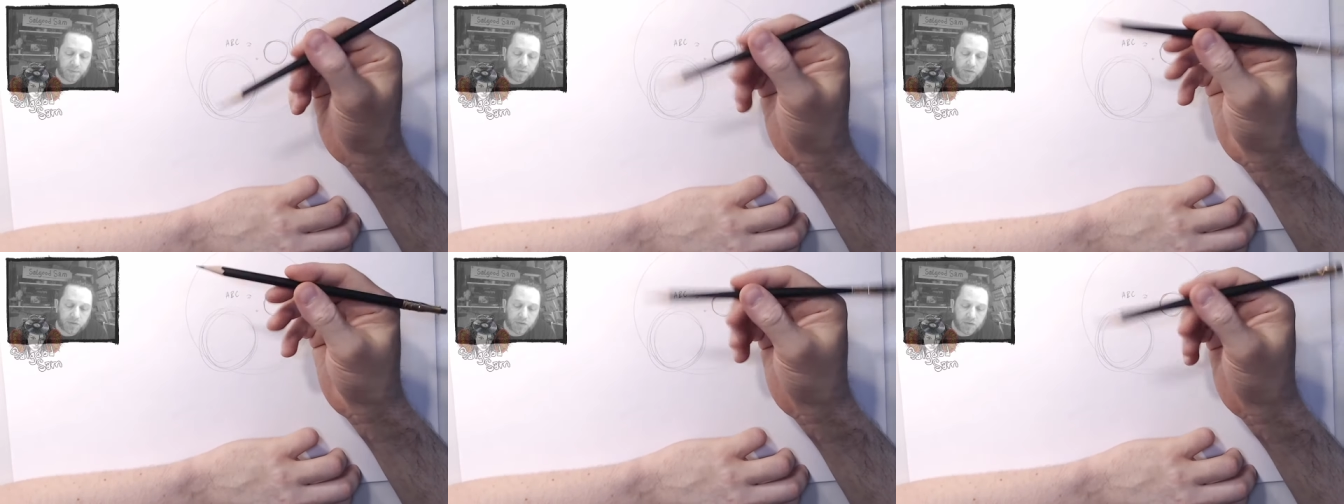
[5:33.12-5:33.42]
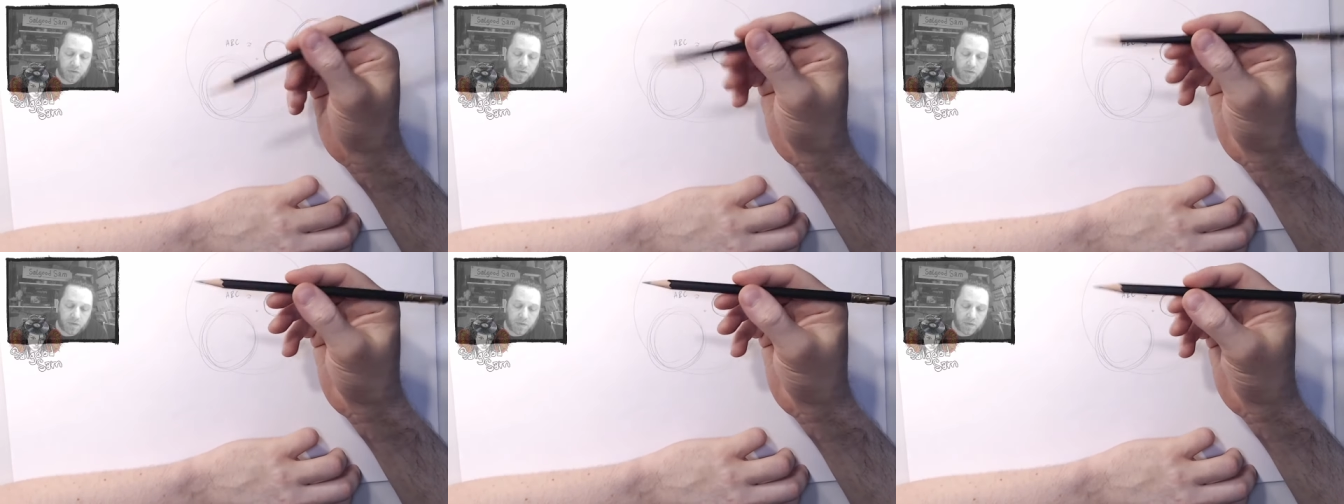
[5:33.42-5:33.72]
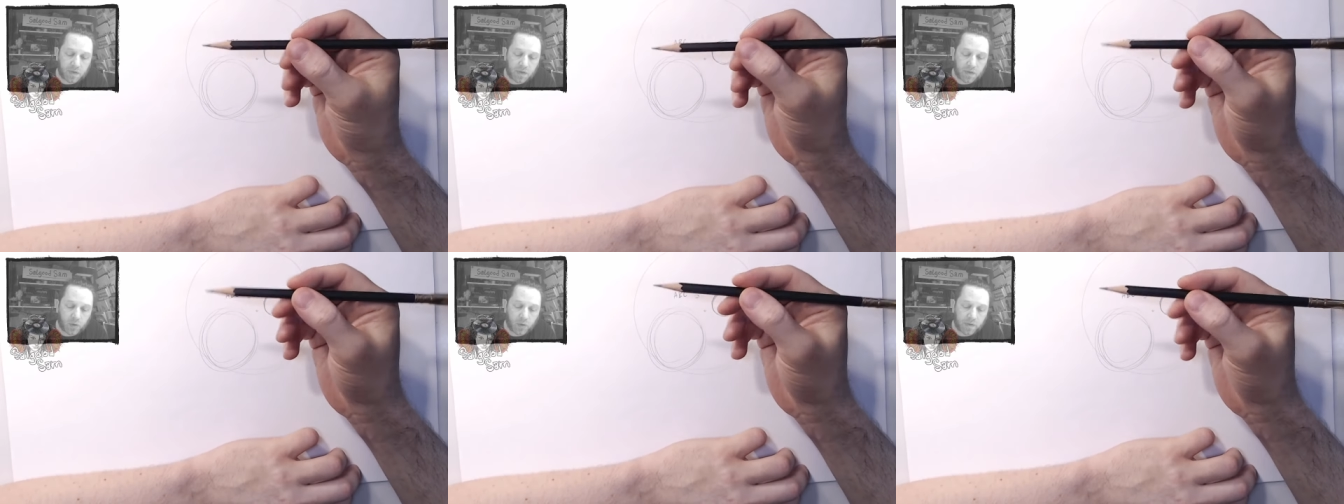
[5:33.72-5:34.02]
just
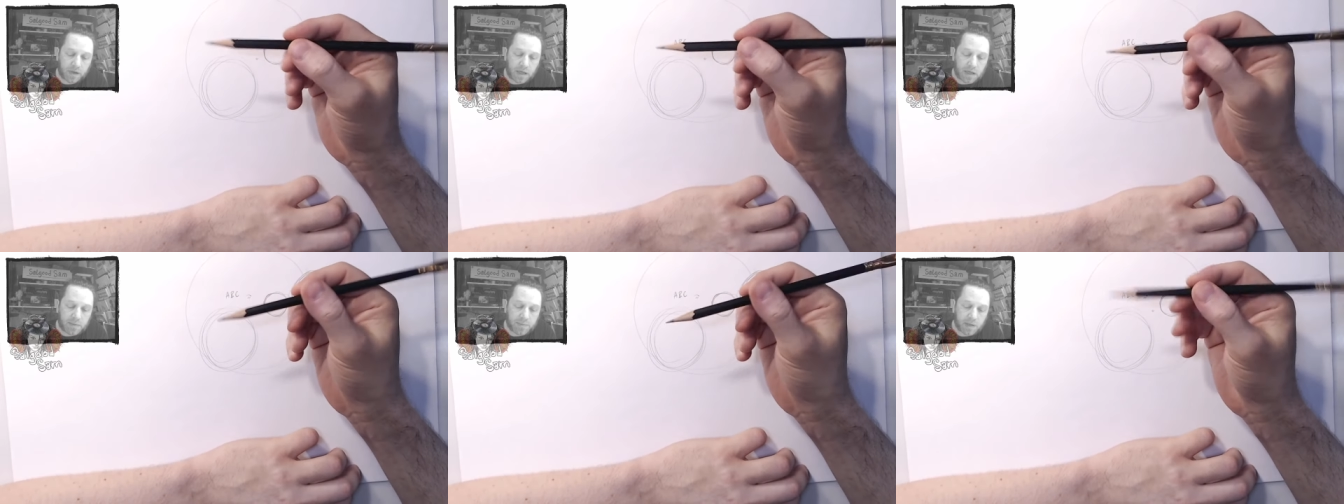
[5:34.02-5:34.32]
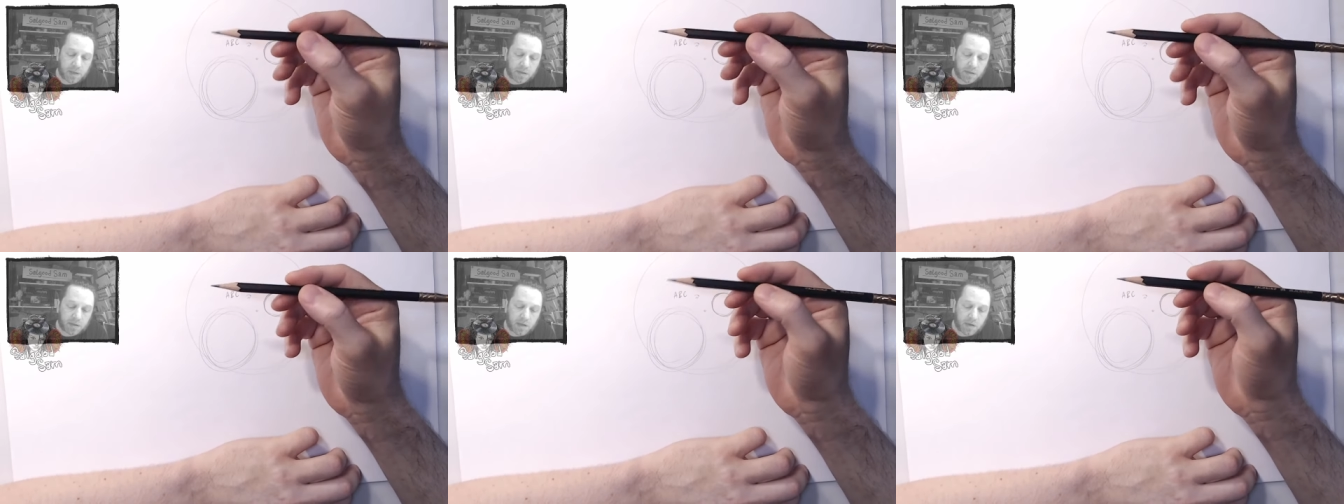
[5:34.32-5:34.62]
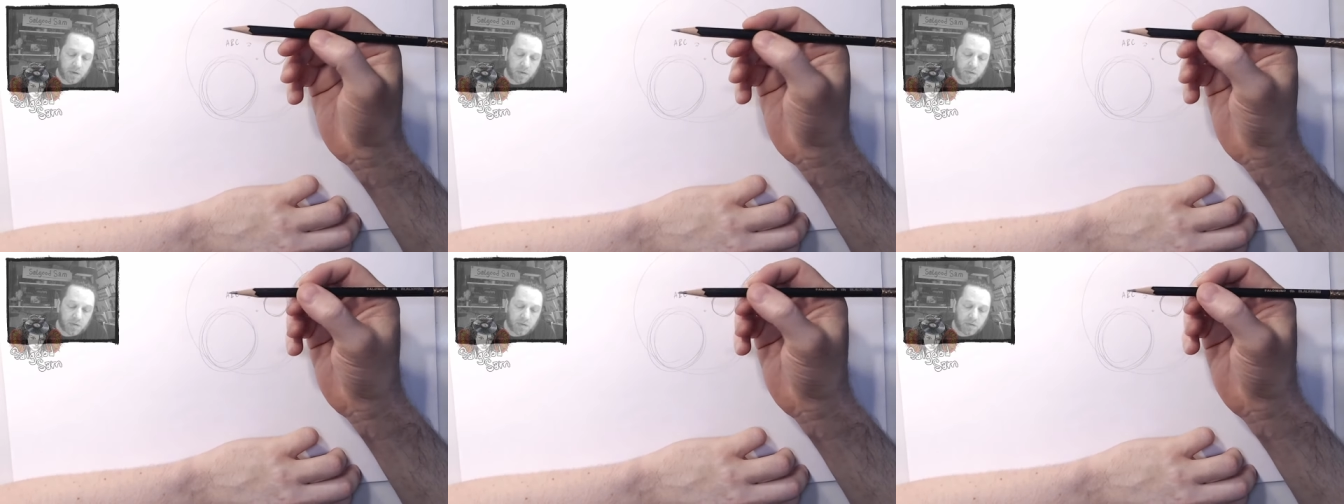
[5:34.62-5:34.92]
the only thing keeping it
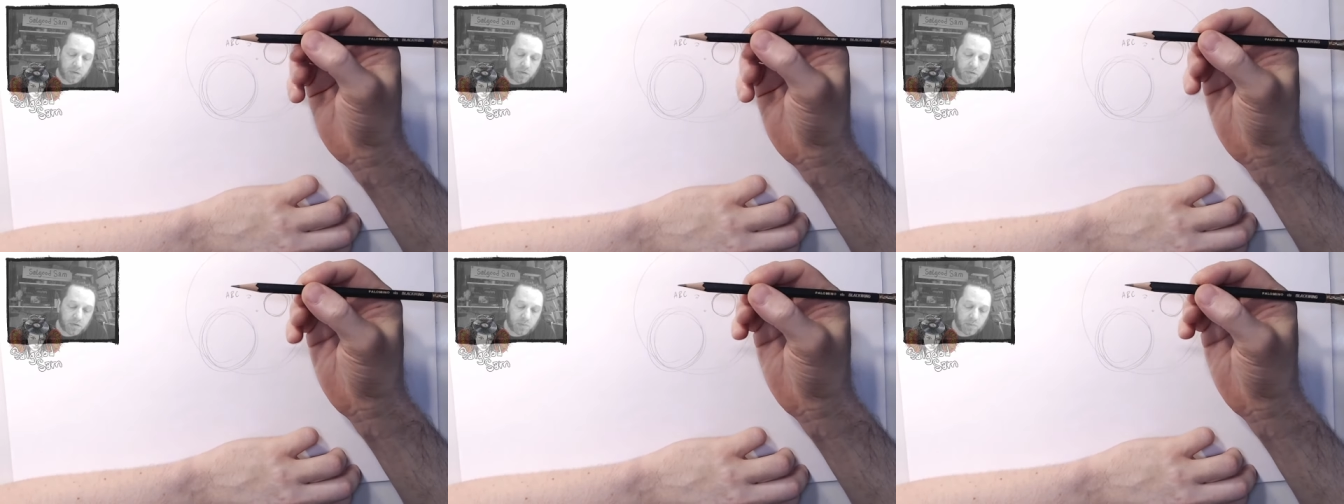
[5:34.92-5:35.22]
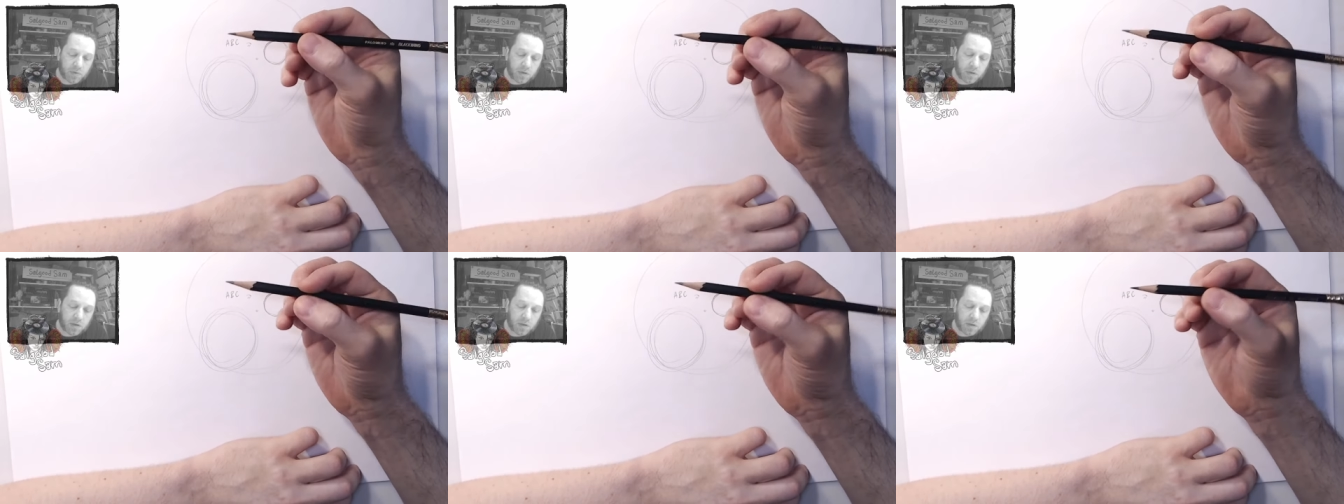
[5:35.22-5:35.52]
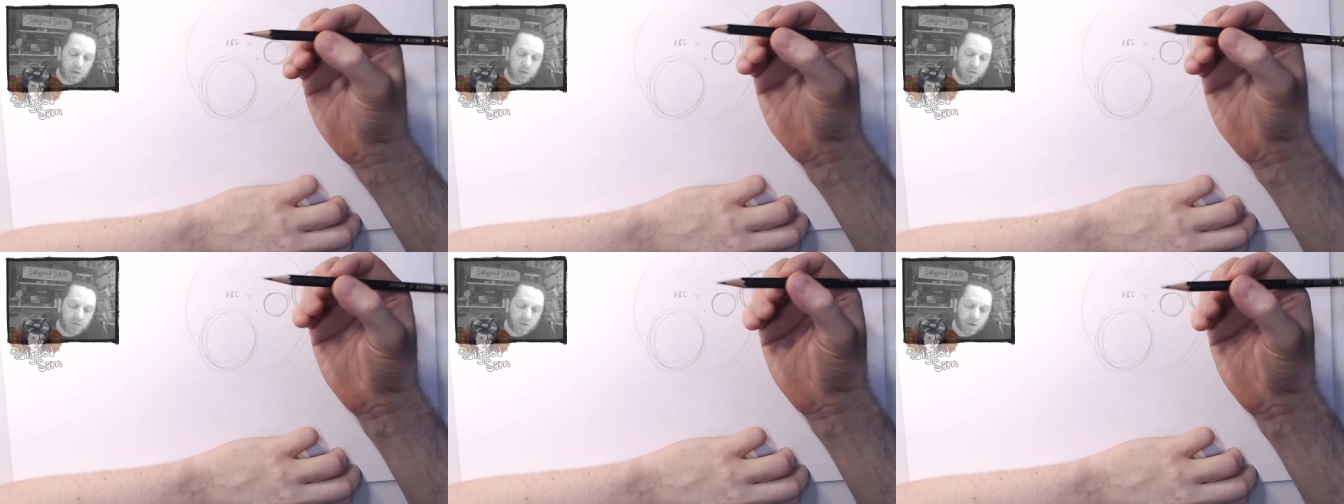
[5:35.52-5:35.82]
there is that there's three
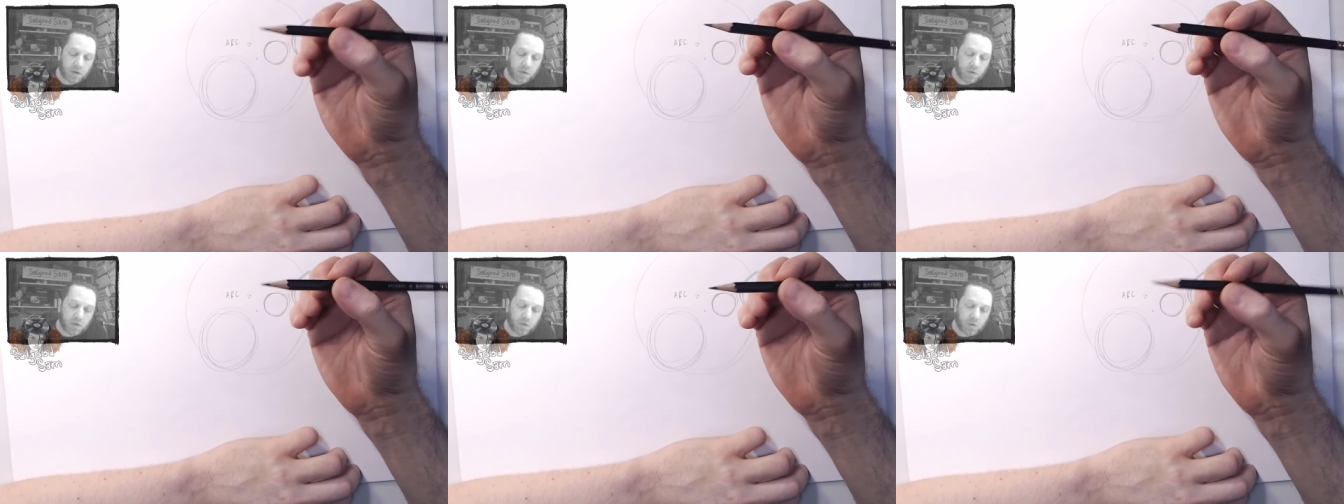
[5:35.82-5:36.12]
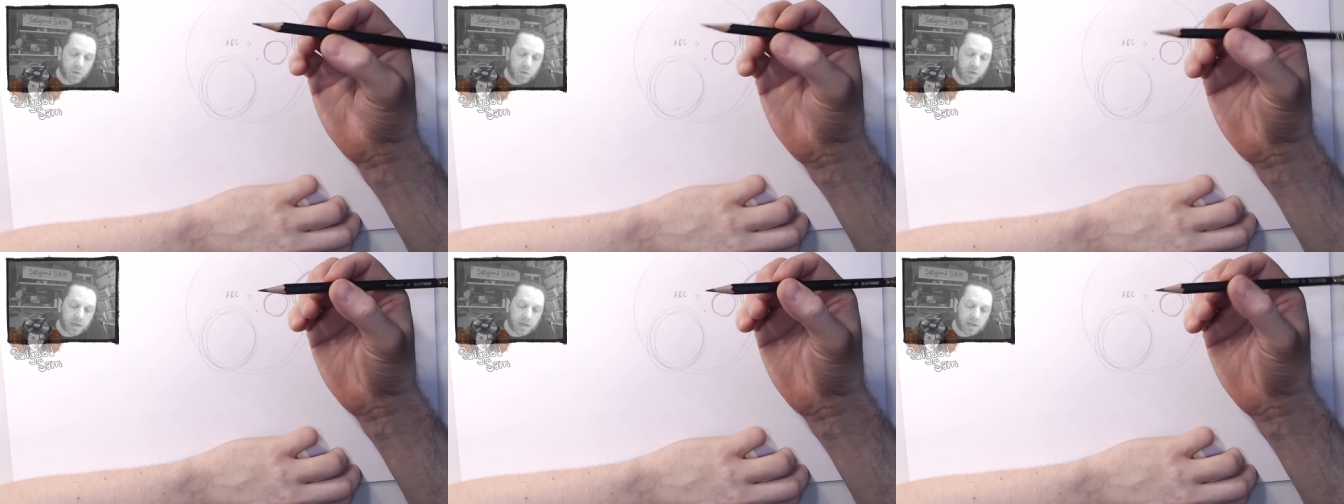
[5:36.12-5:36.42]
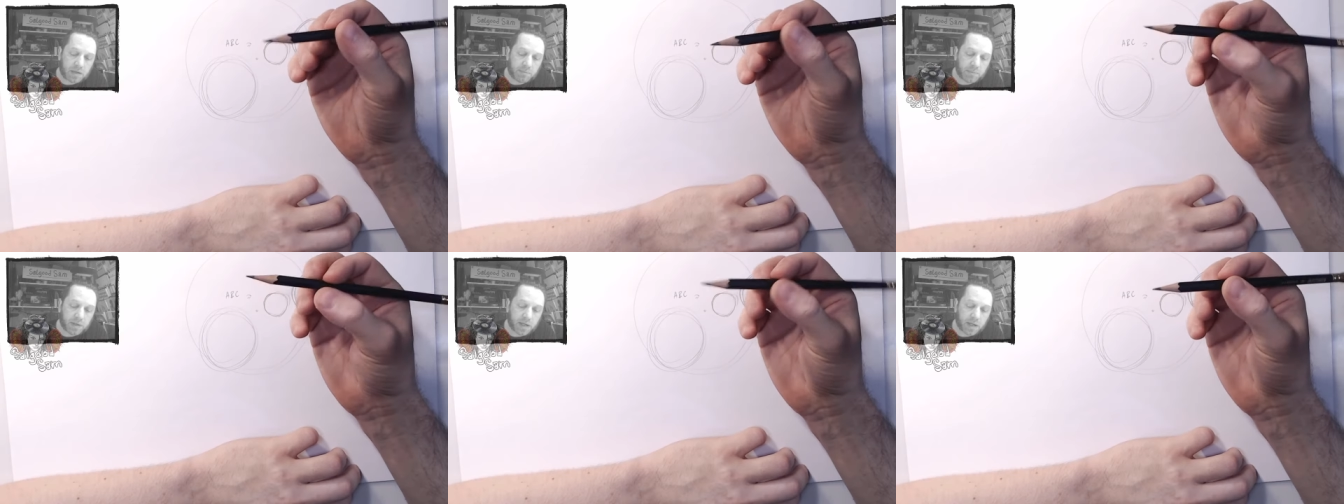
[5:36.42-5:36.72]
fingers holding it
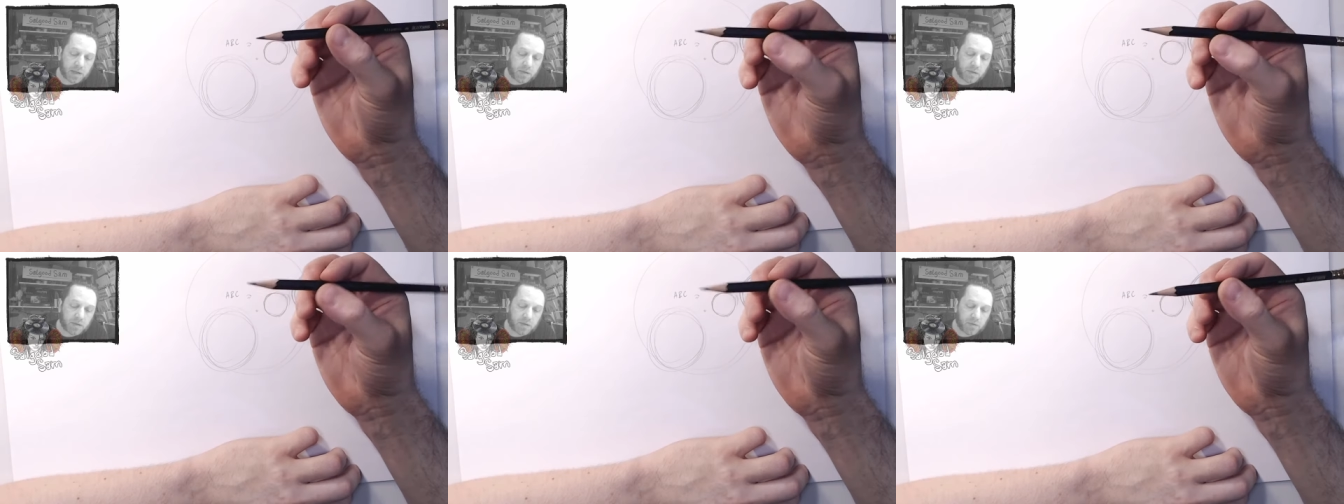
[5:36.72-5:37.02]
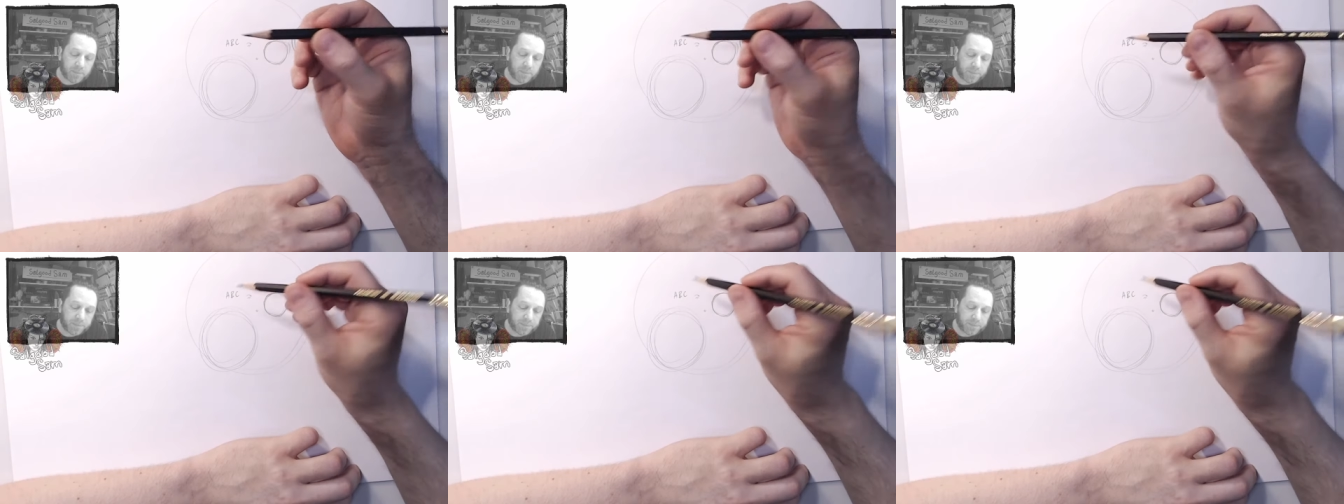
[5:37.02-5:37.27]
in place